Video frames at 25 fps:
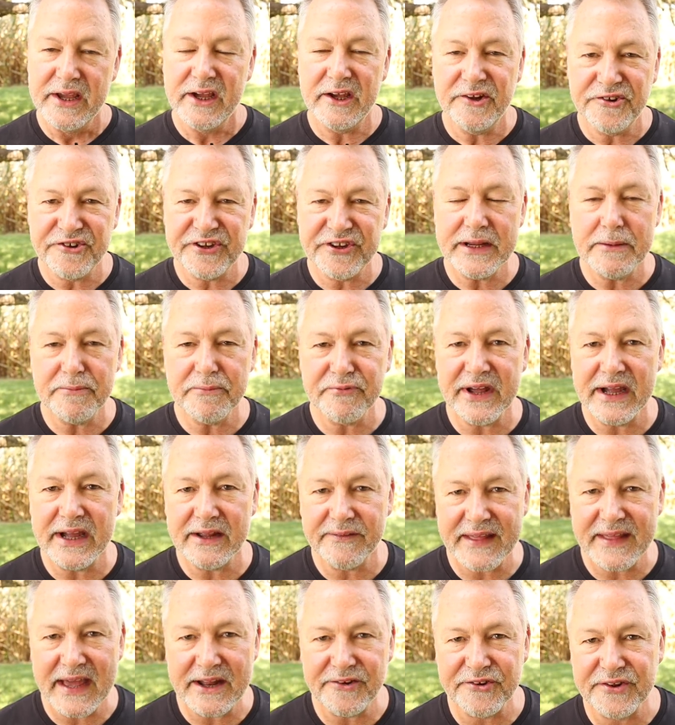It seems
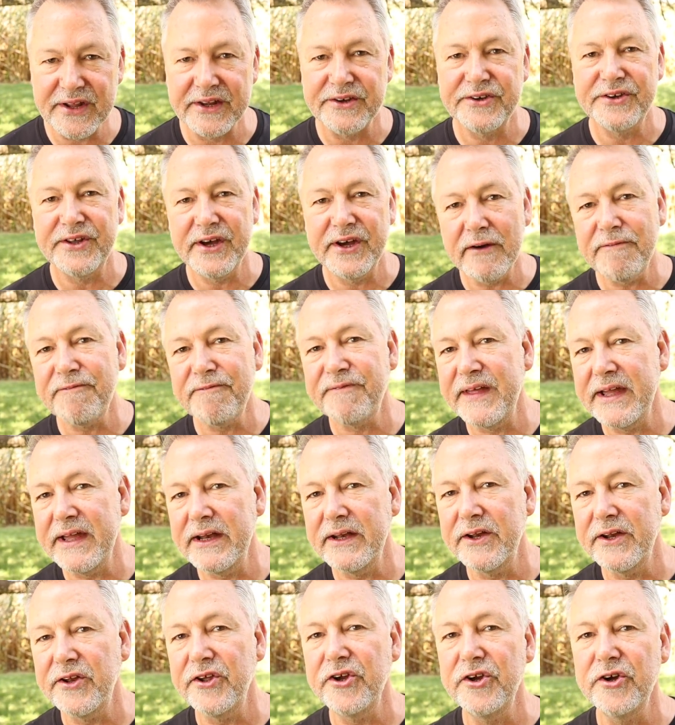like that's a tough
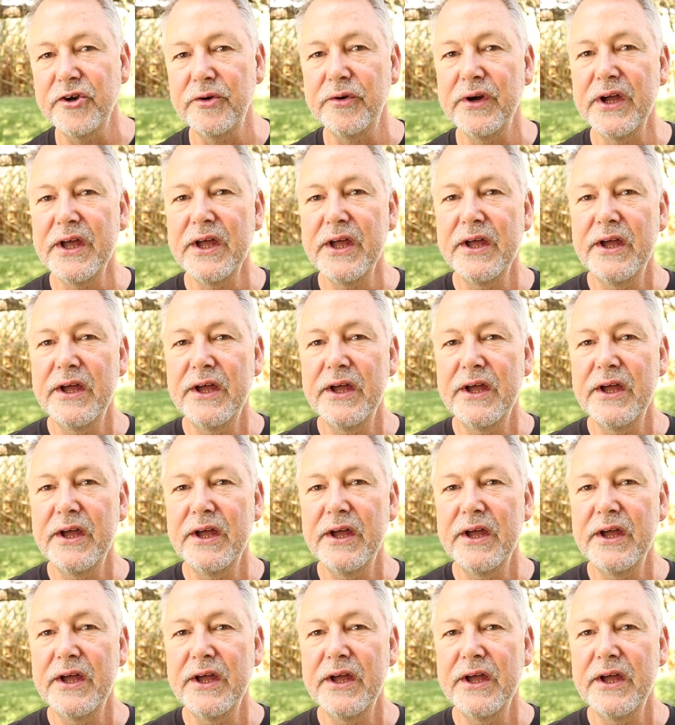thing to do.